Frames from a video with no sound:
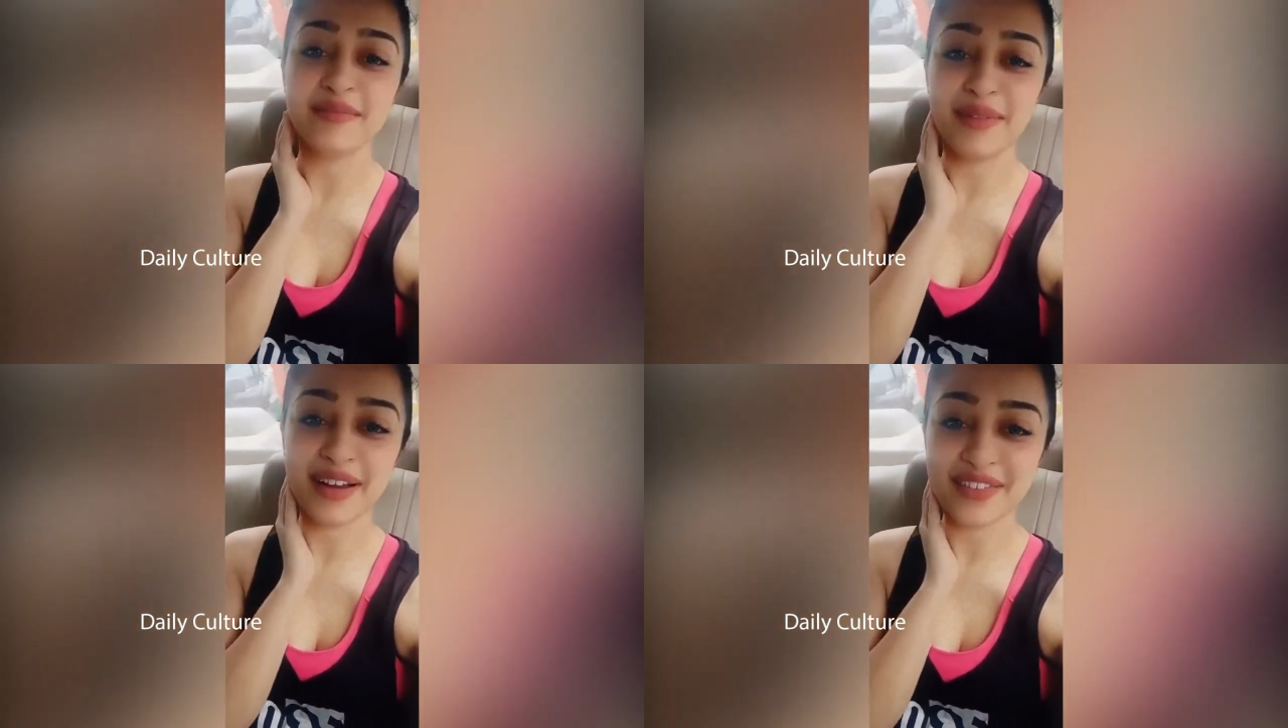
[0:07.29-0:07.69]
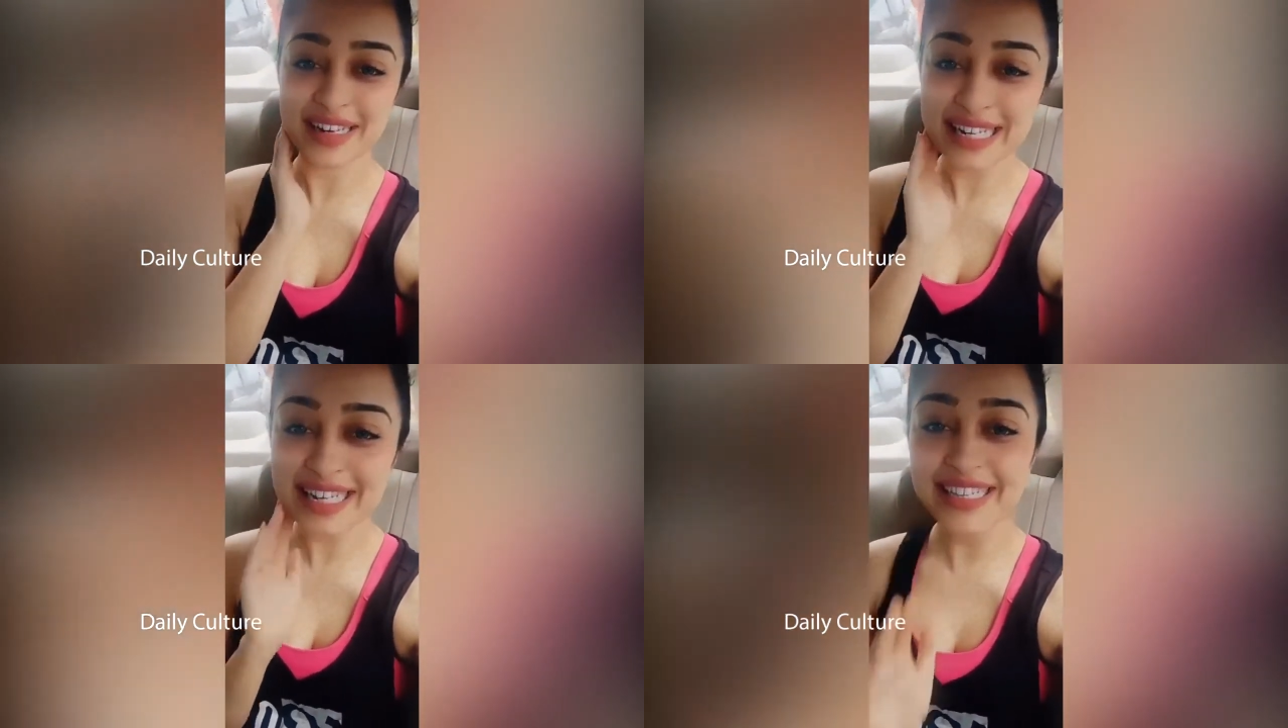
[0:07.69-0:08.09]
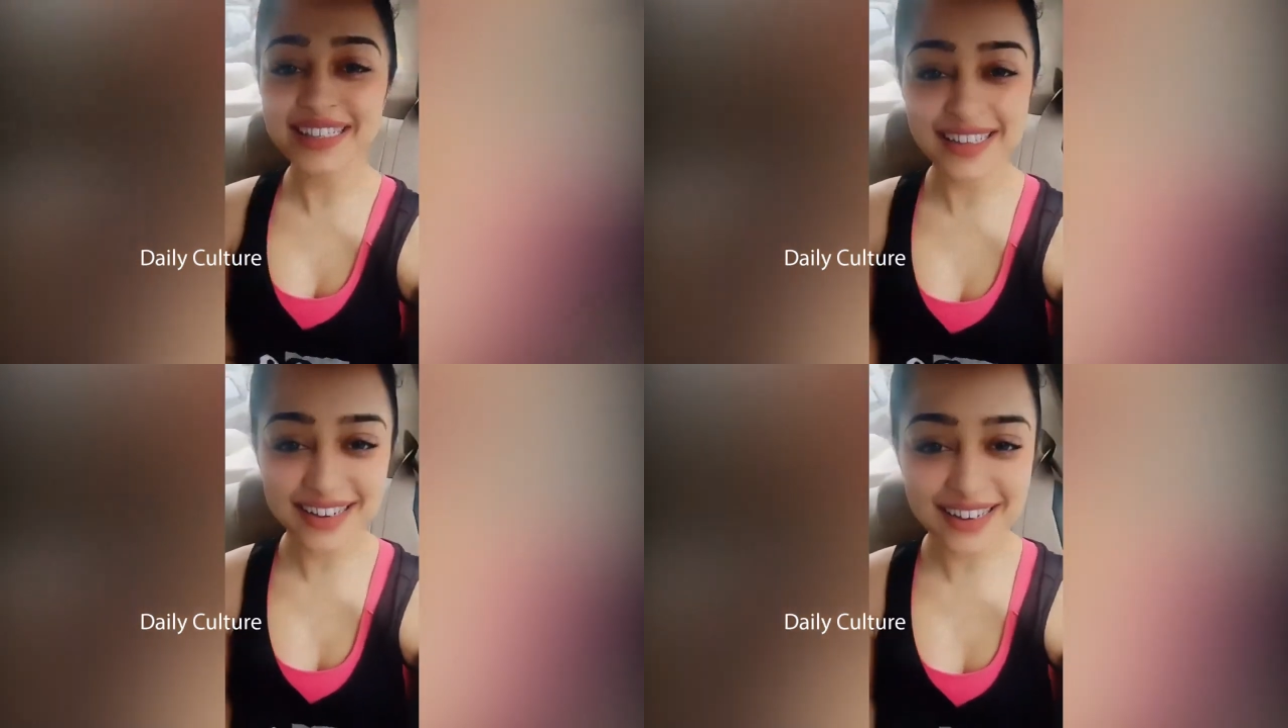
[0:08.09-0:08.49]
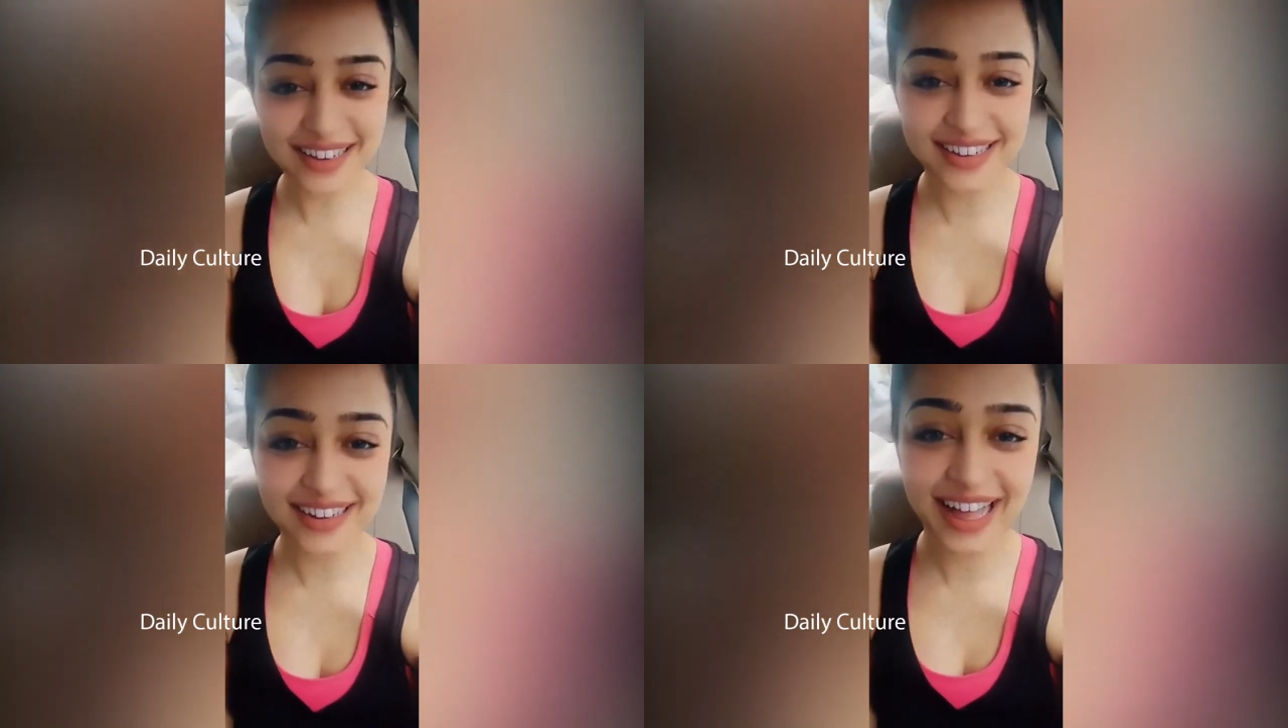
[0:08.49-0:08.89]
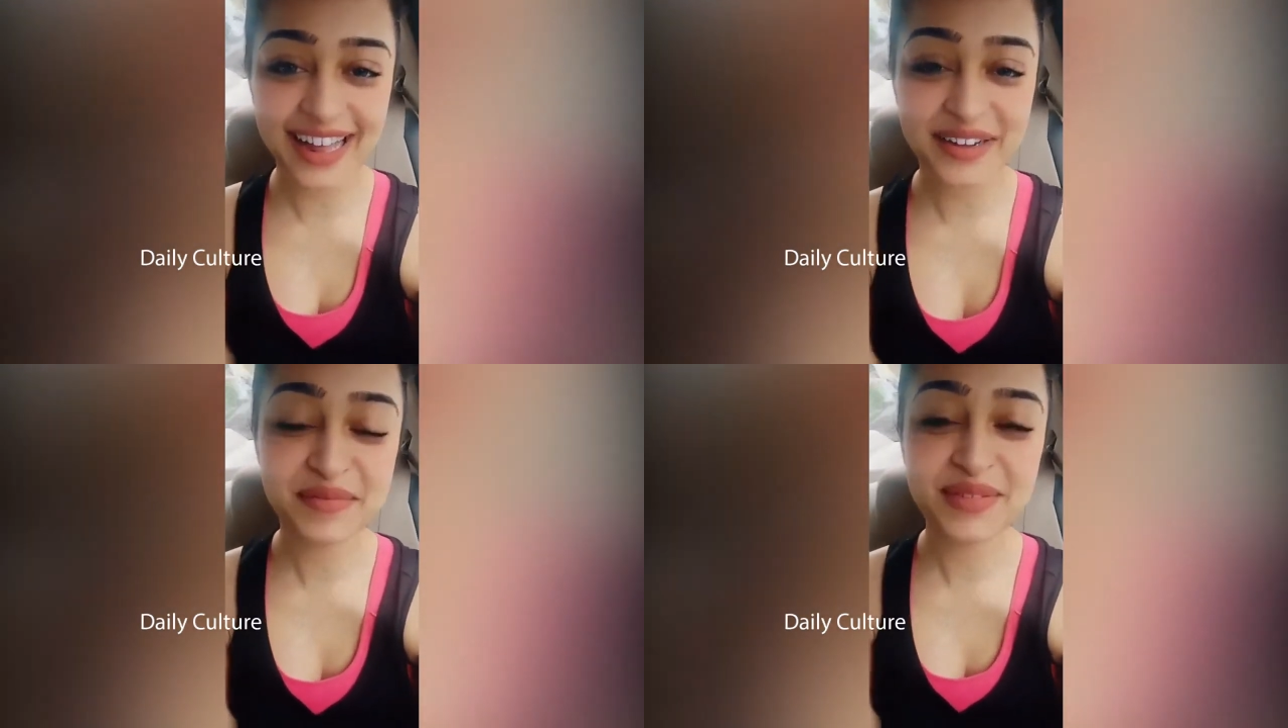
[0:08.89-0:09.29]
my release,
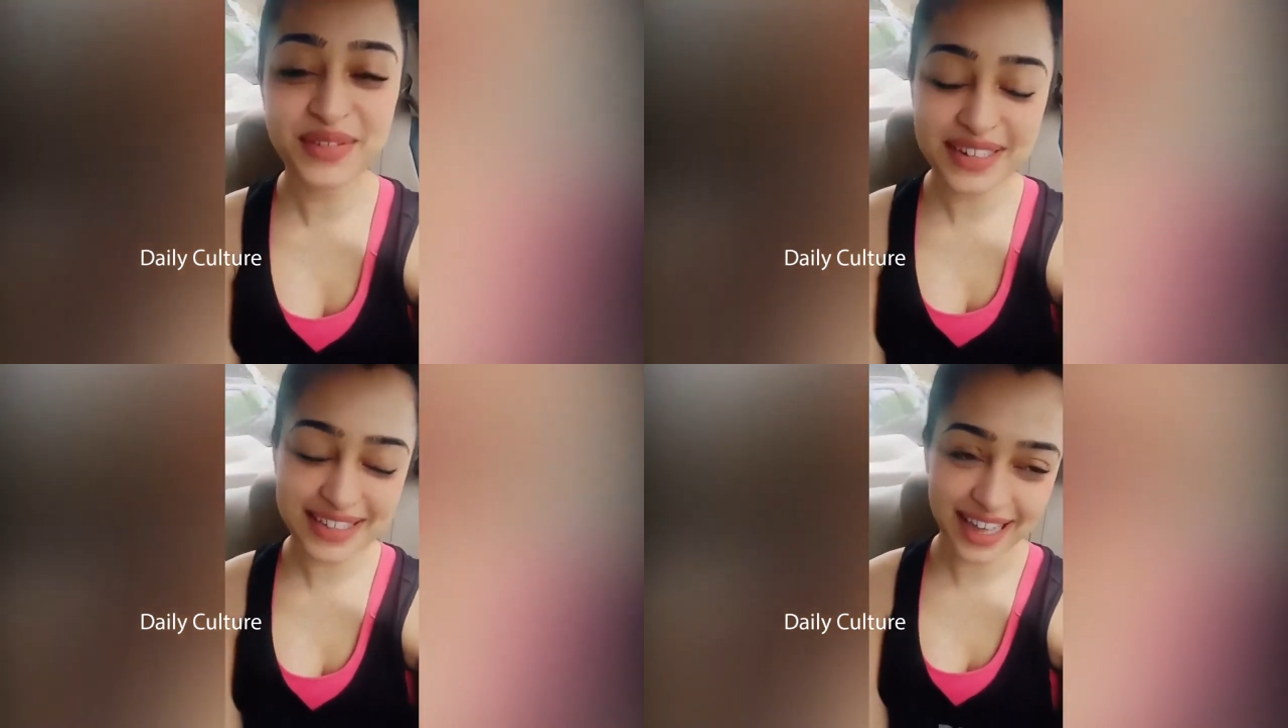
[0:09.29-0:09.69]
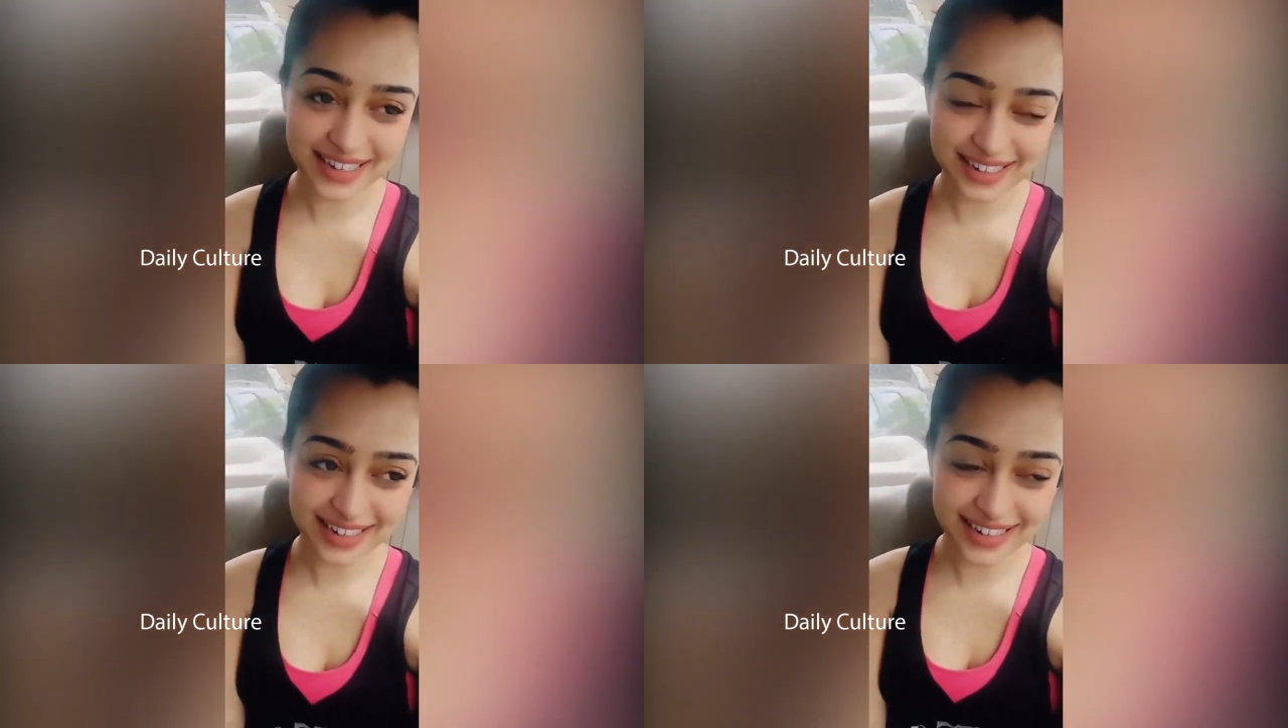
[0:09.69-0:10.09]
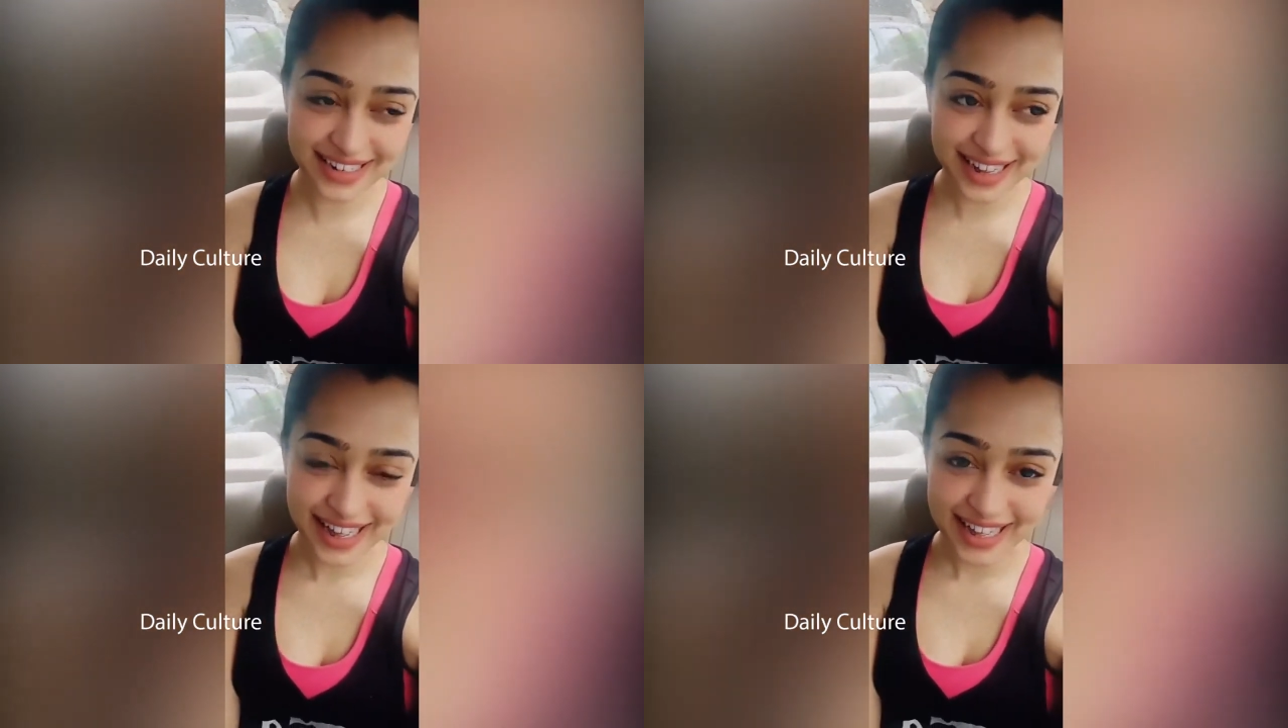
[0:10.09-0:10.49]
and I'm so excited